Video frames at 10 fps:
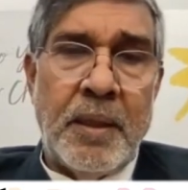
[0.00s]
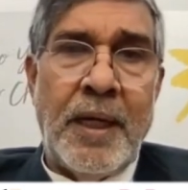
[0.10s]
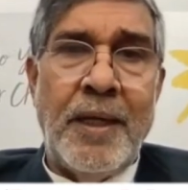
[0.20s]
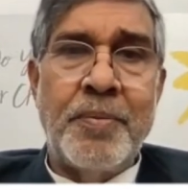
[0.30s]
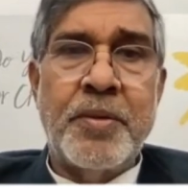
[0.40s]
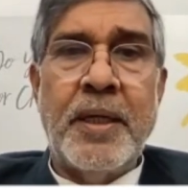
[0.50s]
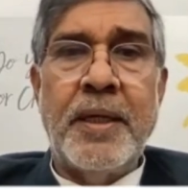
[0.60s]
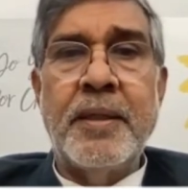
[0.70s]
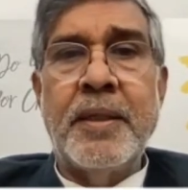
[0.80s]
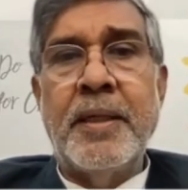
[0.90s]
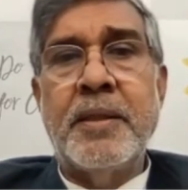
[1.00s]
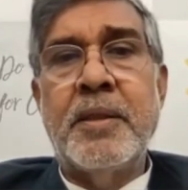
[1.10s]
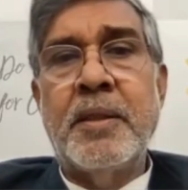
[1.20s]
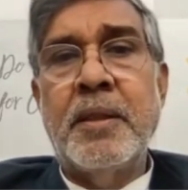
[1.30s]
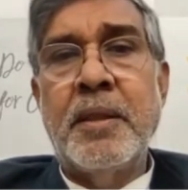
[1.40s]
I have said
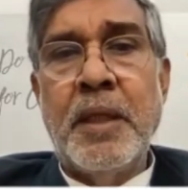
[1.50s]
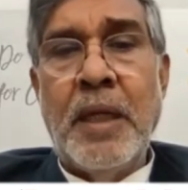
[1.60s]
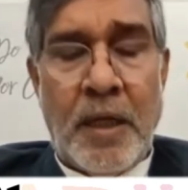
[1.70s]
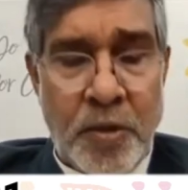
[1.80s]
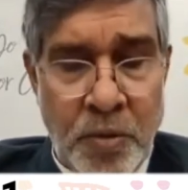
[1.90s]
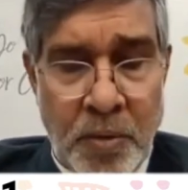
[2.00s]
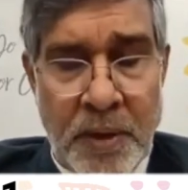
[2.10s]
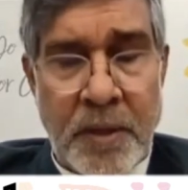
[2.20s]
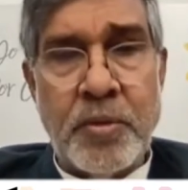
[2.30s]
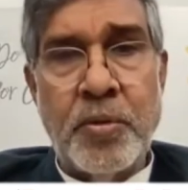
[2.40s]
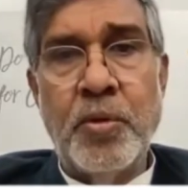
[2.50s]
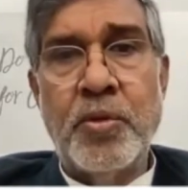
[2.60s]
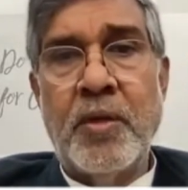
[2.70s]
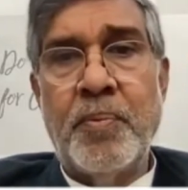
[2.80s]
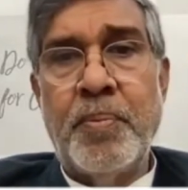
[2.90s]
that you are the
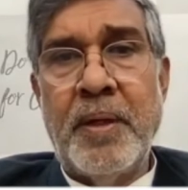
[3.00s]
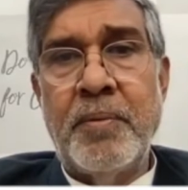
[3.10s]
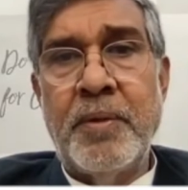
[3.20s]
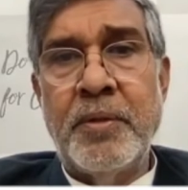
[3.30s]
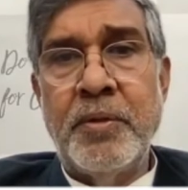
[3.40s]
source of power,